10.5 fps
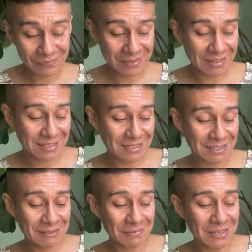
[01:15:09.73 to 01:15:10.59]
it's
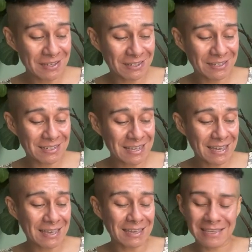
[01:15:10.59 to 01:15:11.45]
gonna be a good
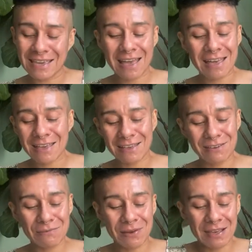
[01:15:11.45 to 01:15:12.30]
day. Yeah,
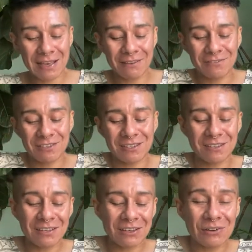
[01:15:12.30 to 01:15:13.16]
you might have to
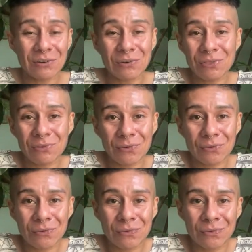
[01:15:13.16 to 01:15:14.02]
go
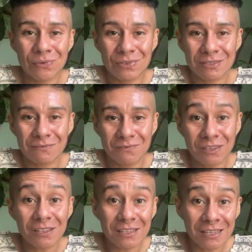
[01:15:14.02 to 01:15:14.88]
through some
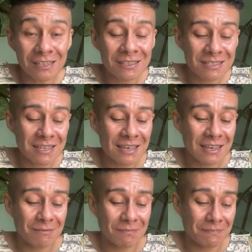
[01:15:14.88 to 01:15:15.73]
feelings,
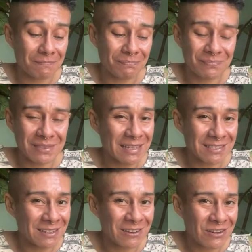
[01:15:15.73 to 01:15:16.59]
but
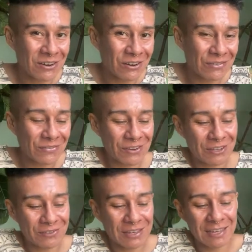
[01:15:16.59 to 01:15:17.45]
that's not hard for
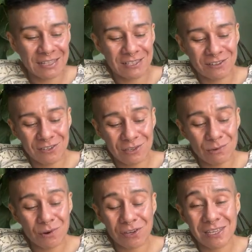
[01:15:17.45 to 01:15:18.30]
you, Cancer.
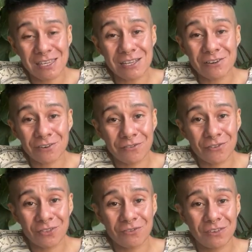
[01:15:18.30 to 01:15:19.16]
You are here
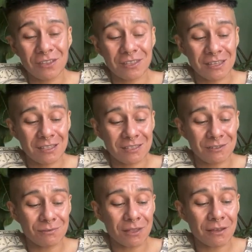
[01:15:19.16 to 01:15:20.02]
for the feelings.
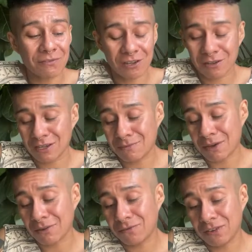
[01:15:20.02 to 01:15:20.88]
You love talking
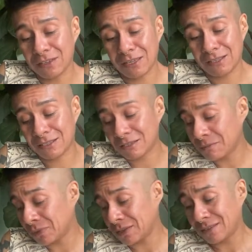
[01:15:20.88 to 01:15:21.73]
about feelings.
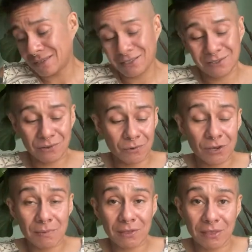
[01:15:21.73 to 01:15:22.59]
But don't
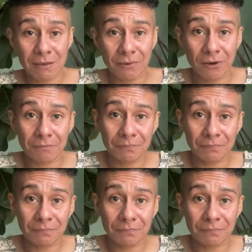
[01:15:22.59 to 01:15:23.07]
worry about that part.